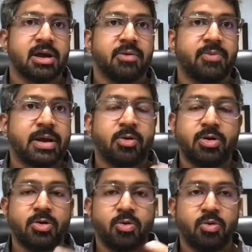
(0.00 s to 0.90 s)
we
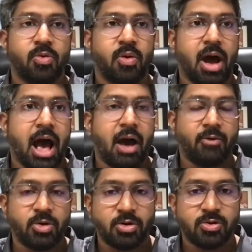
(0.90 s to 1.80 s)
don't know how
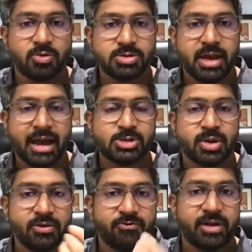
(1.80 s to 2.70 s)
your nose
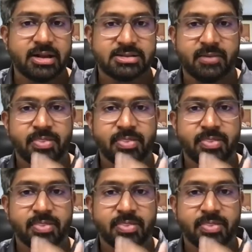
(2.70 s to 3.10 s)
actually feels.